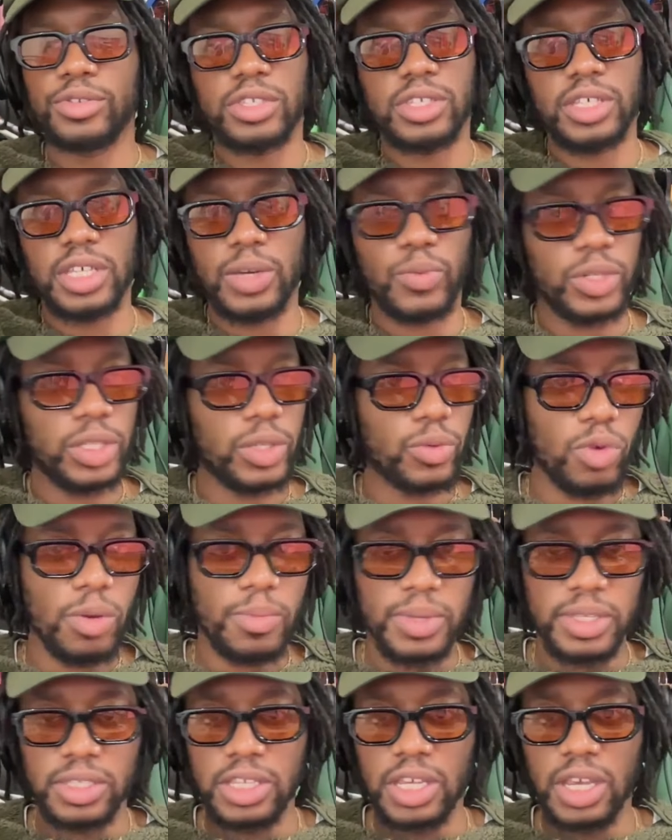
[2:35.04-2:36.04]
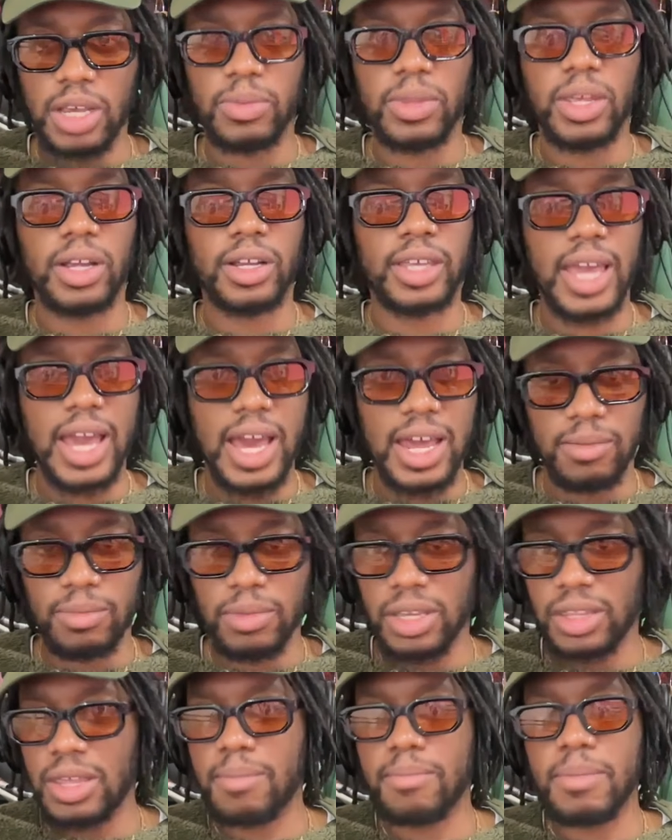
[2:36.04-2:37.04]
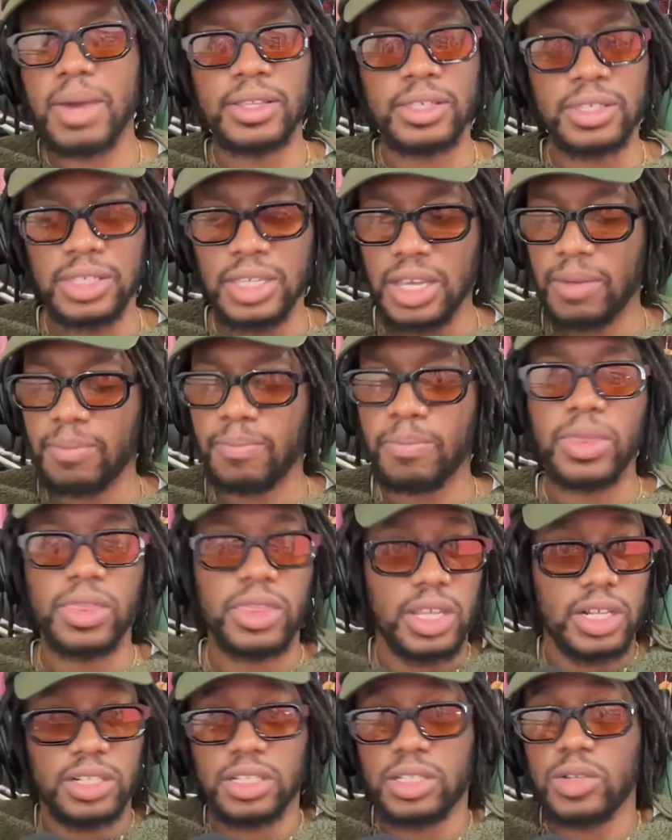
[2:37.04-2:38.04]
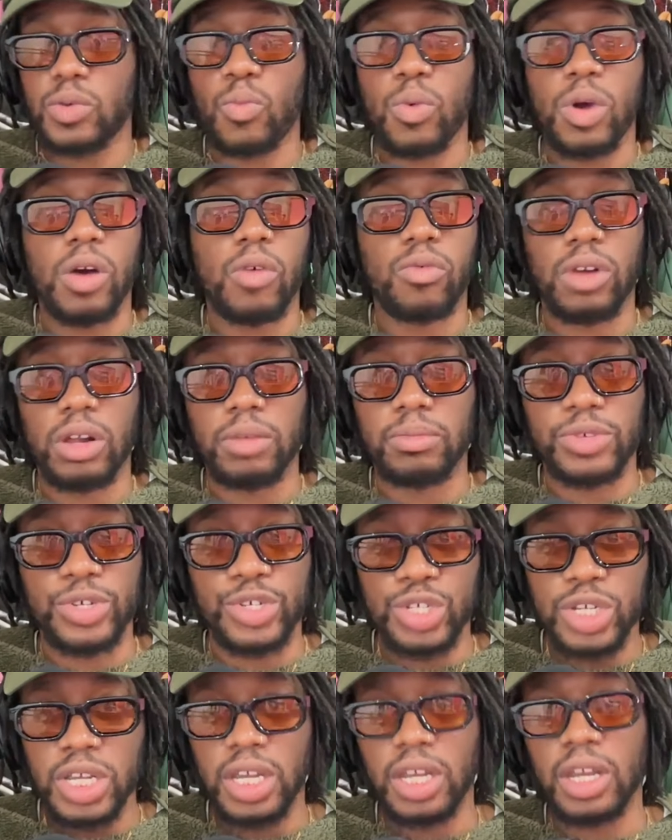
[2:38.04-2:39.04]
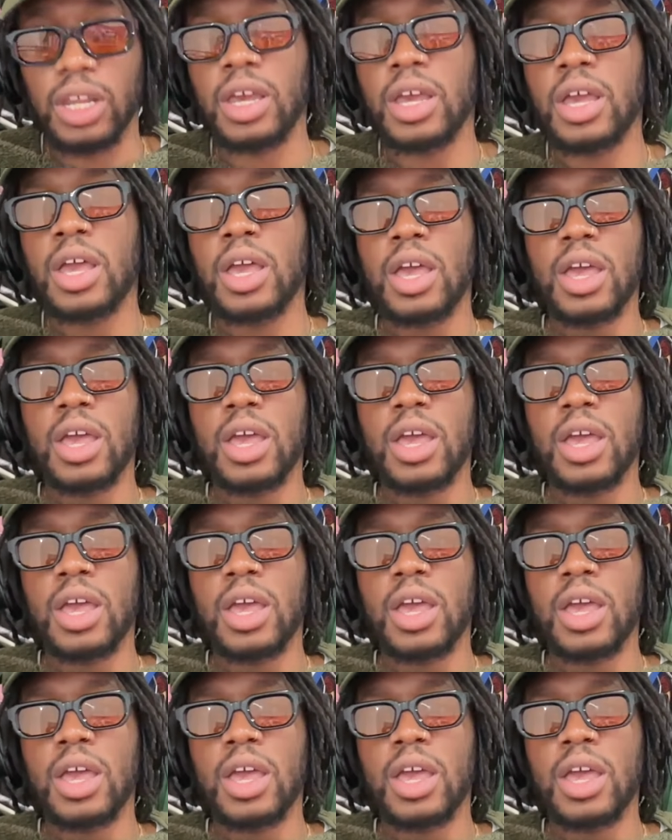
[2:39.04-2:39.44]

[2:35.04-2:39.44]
You see with the women's team, their academy, their men's team, they're just a well-run machine.